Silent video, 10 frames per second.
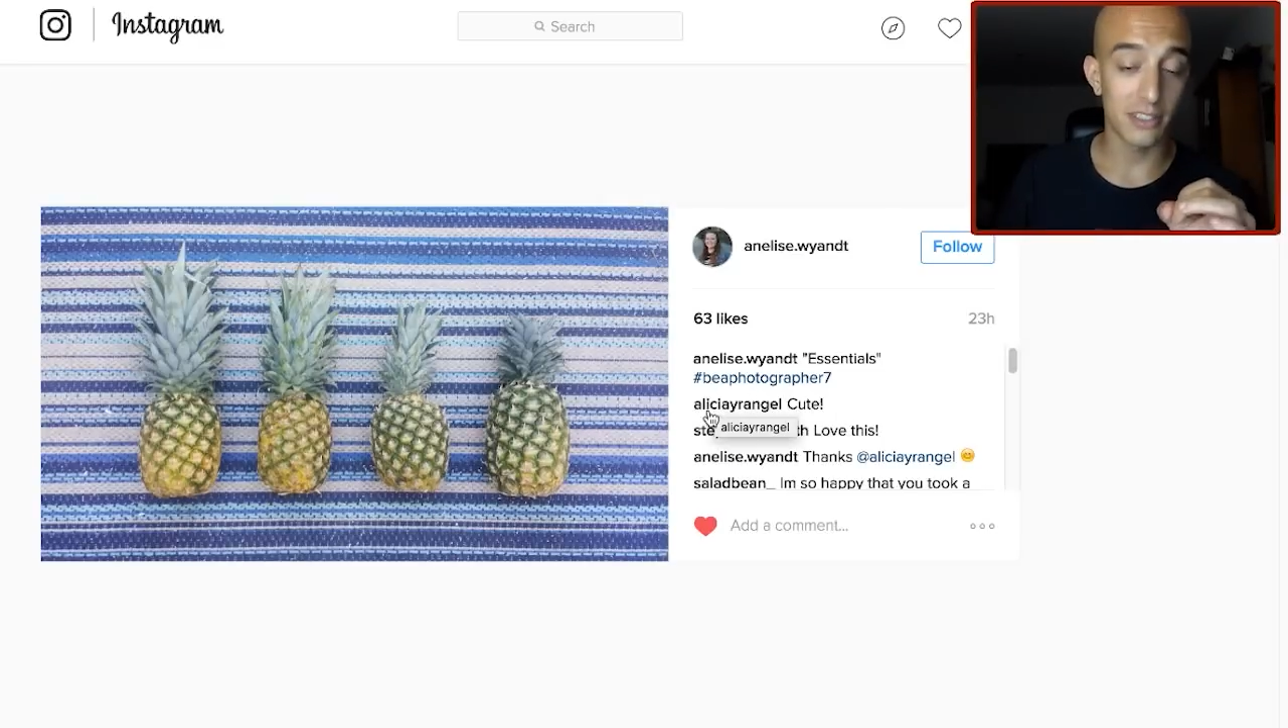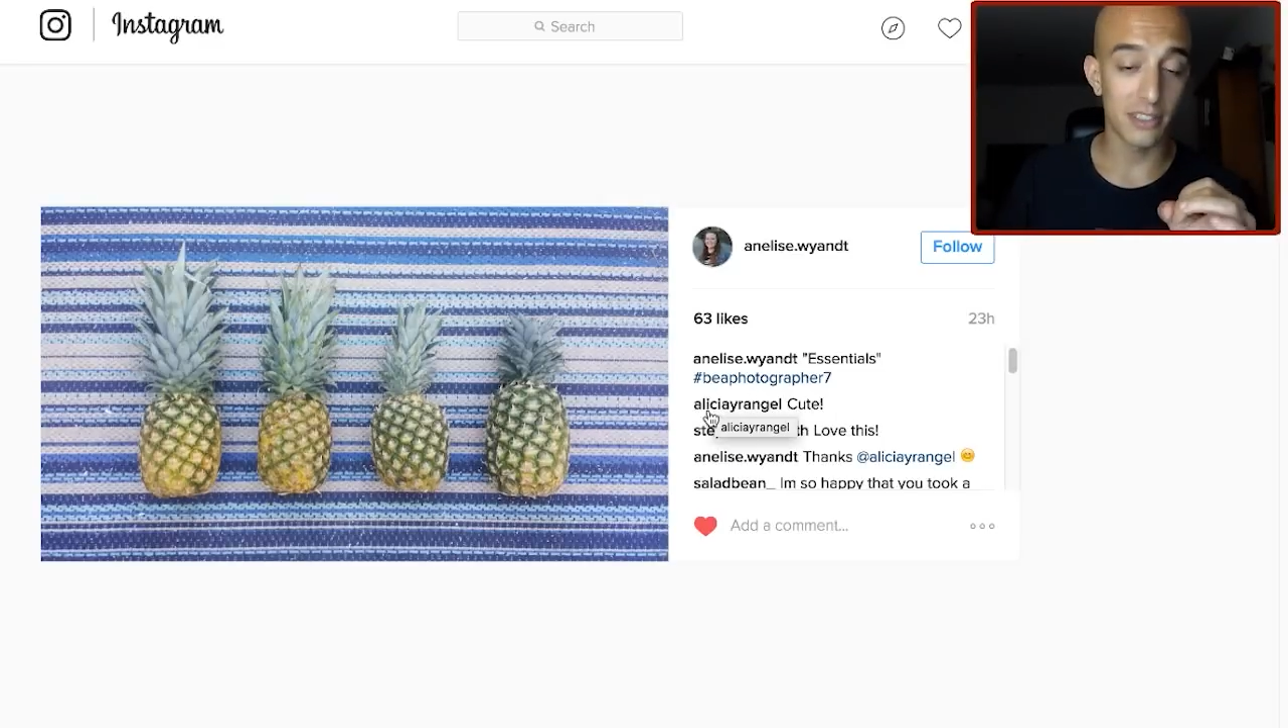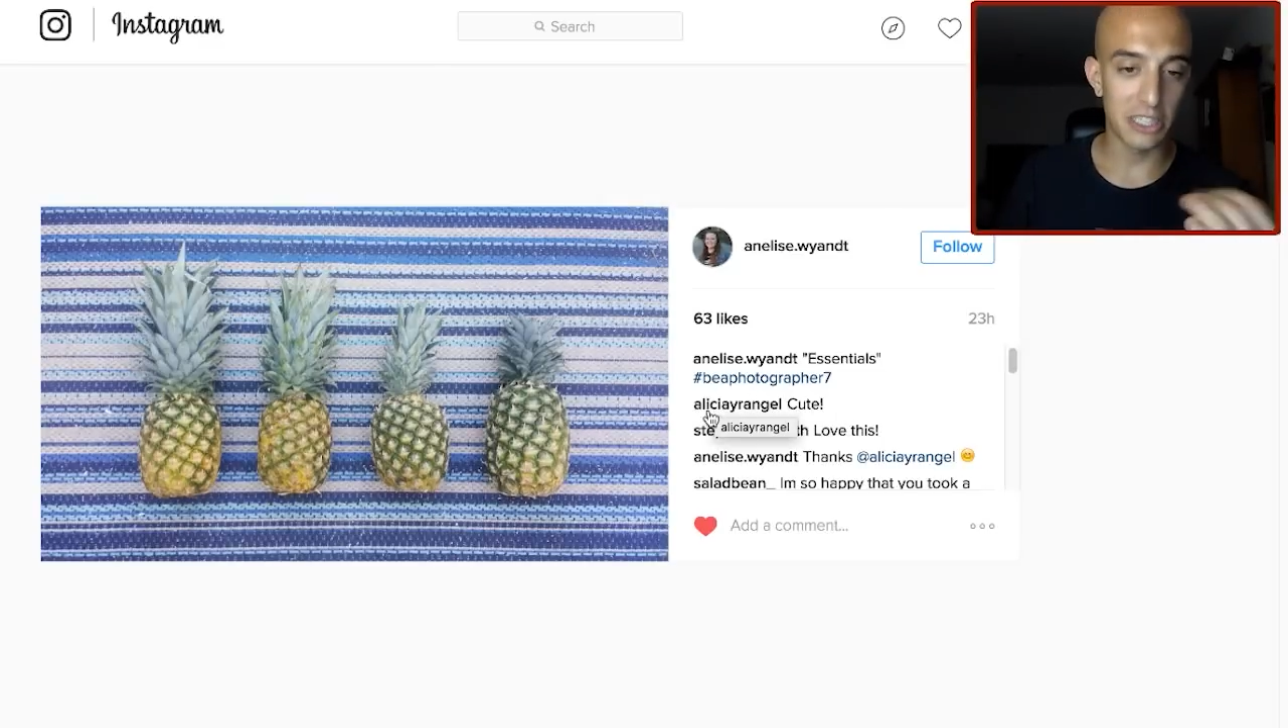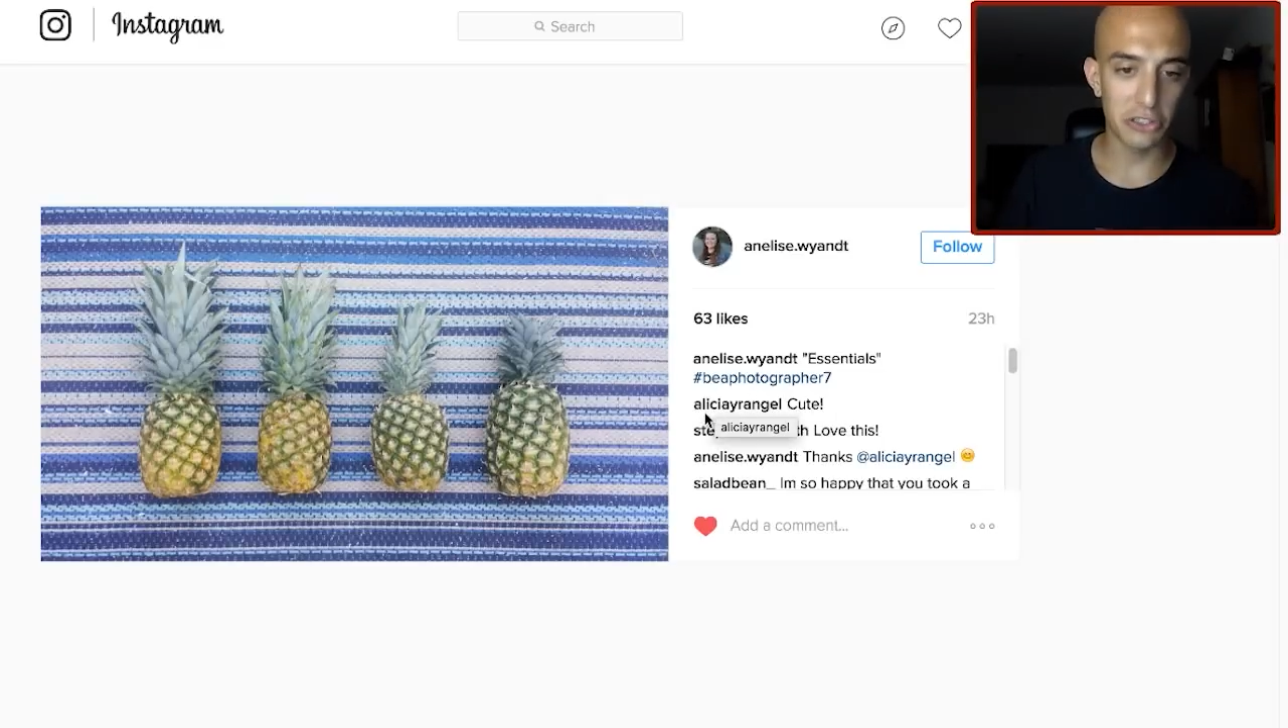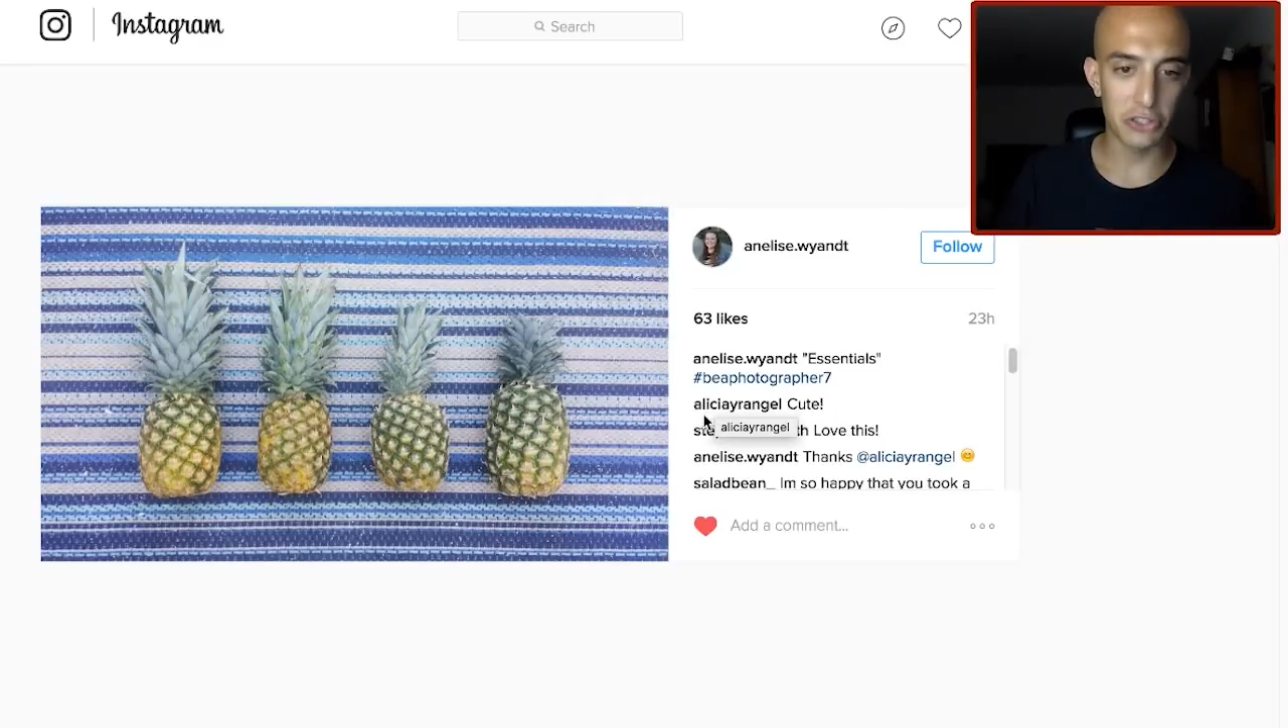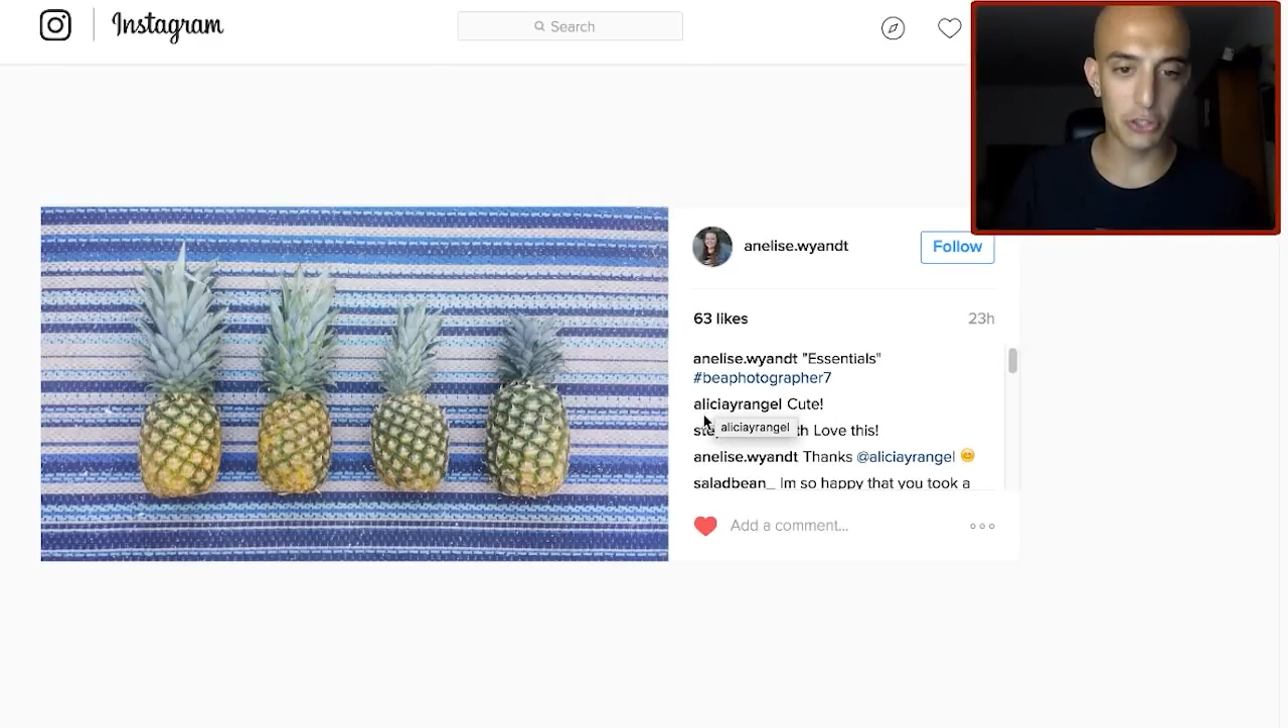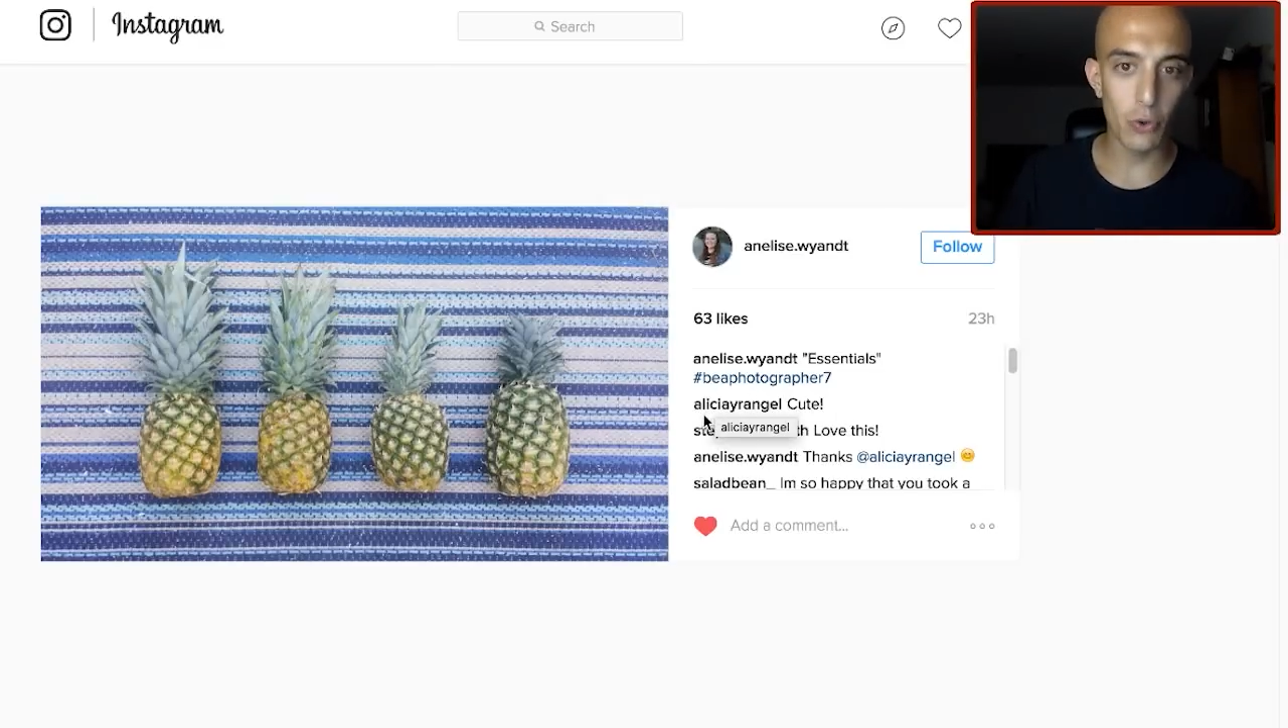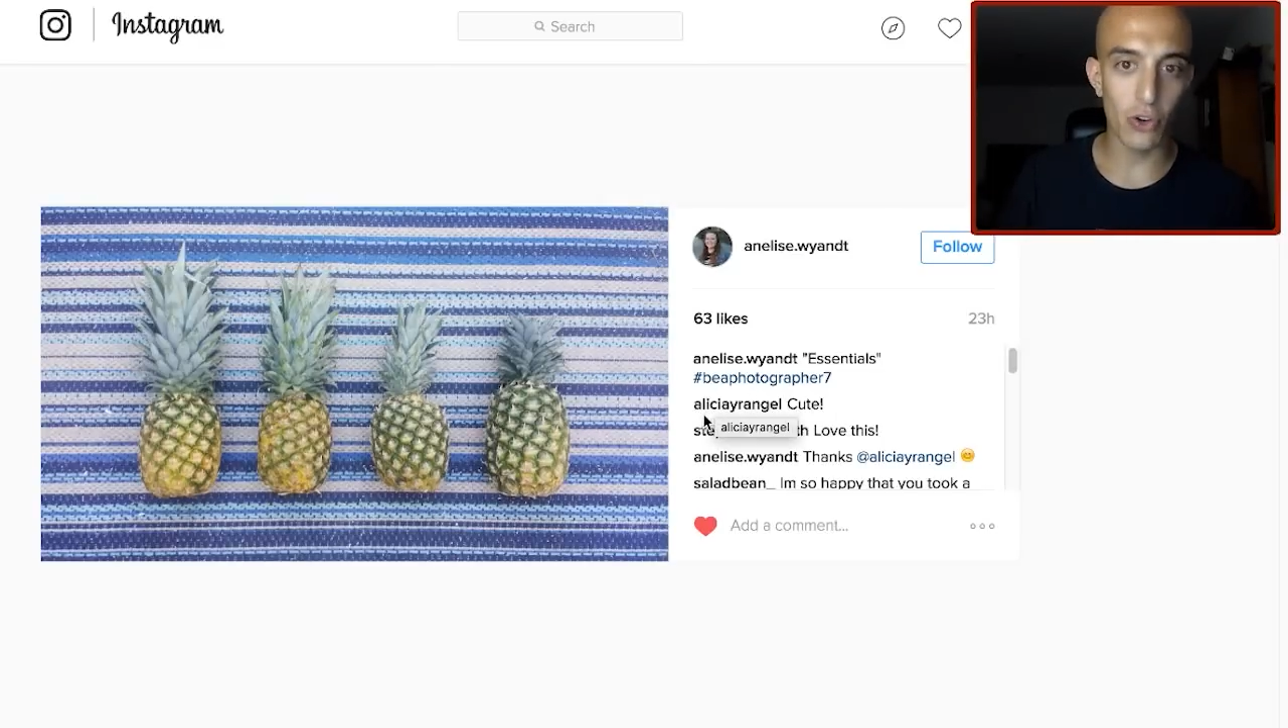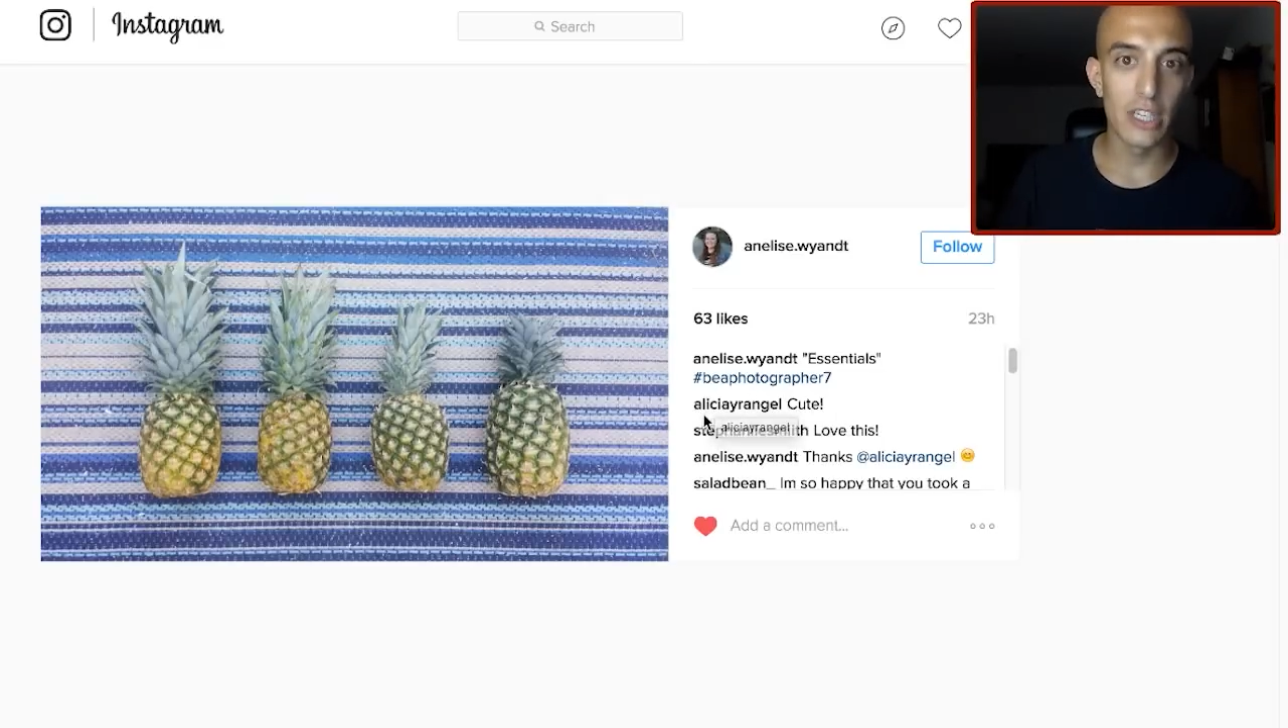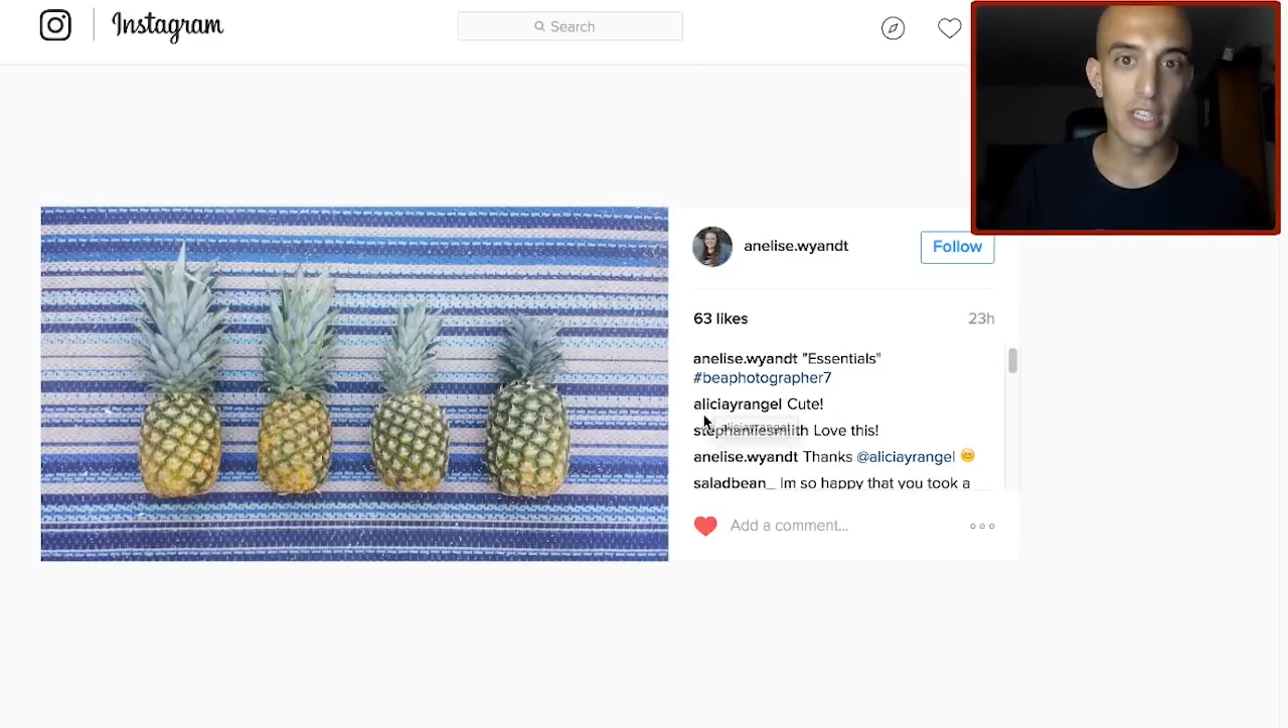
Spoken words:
and it looks cool,